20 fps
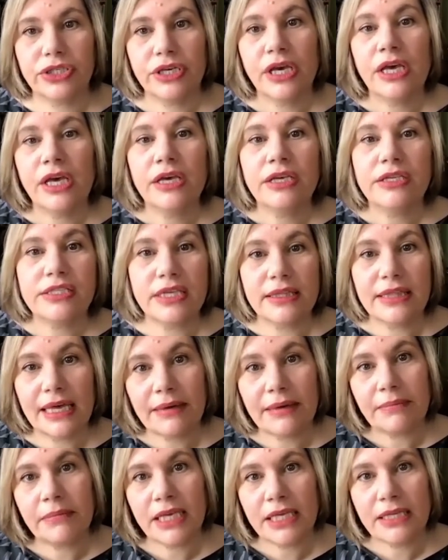So that
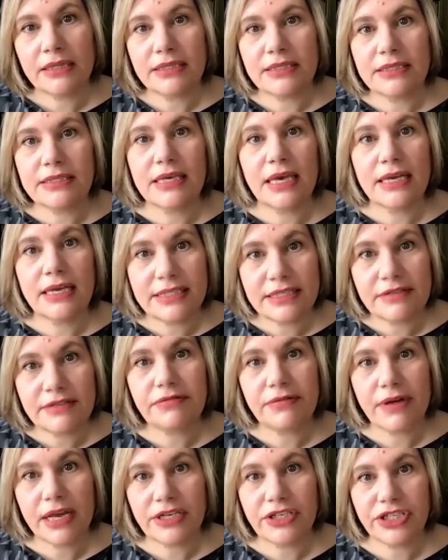means a
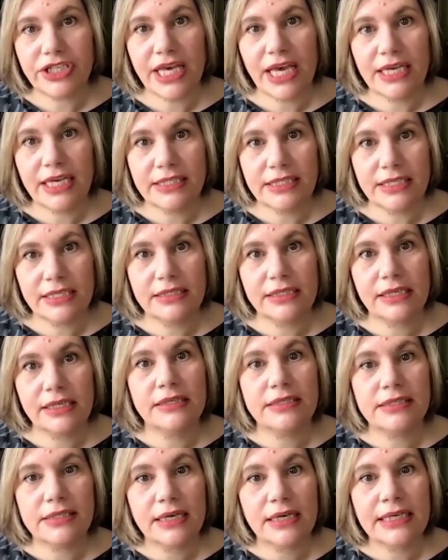differentiated and
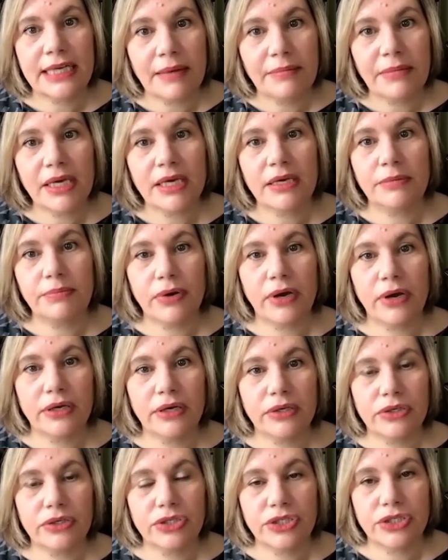dynamic
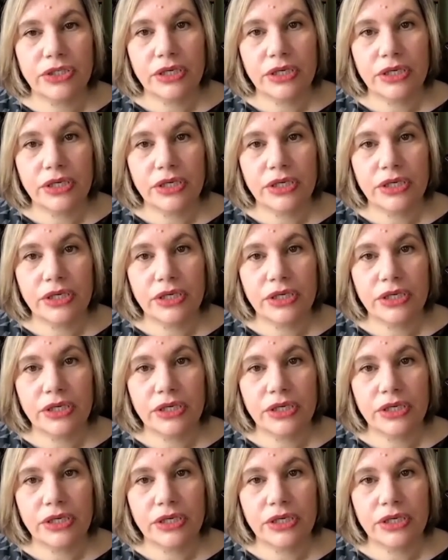approach,